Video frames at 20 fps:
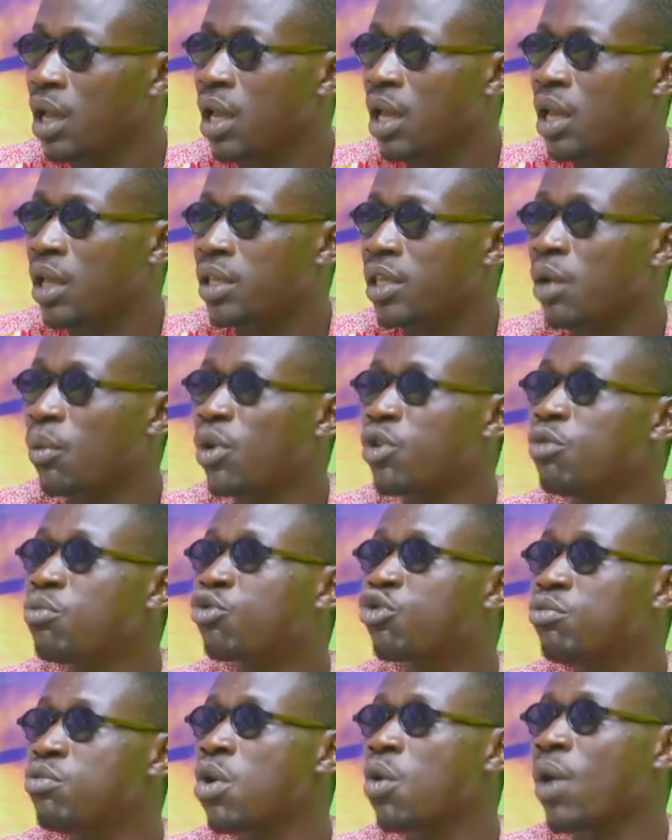Yeah, when you could
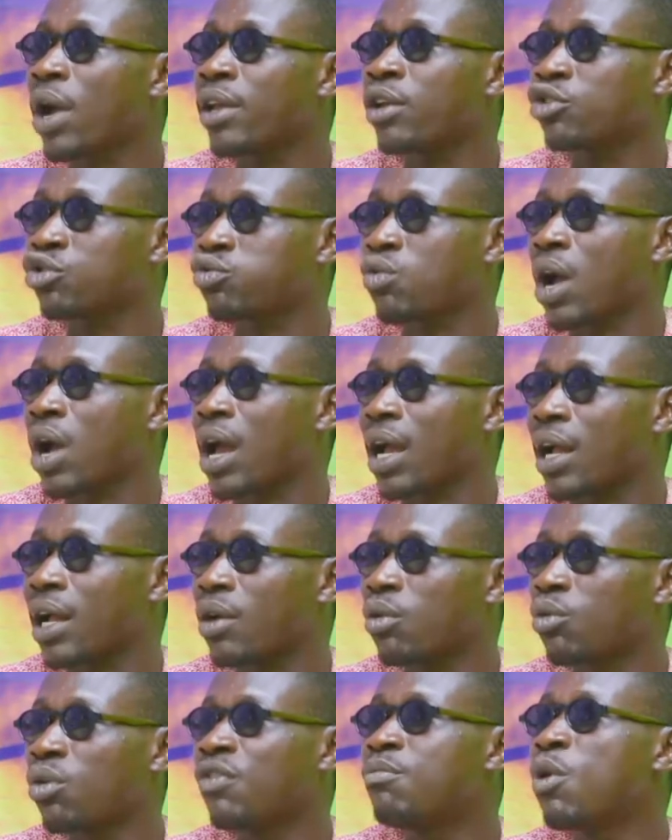be a white etua, and
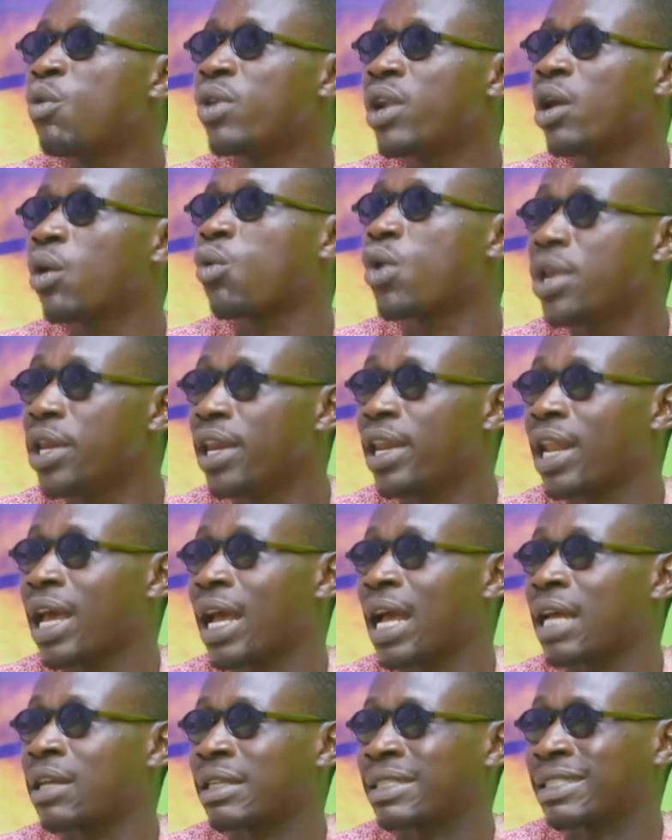go for the Queen in a
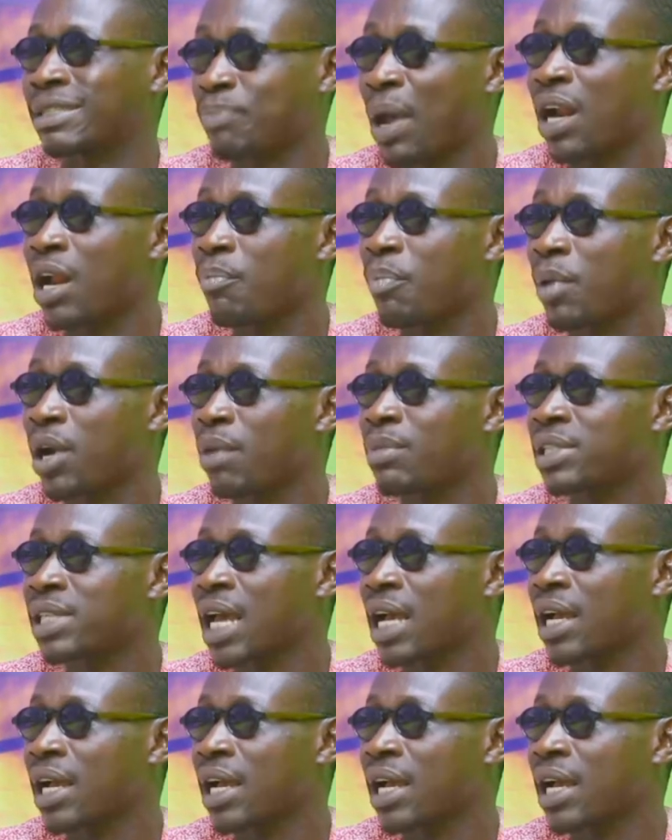hands, param paramasakan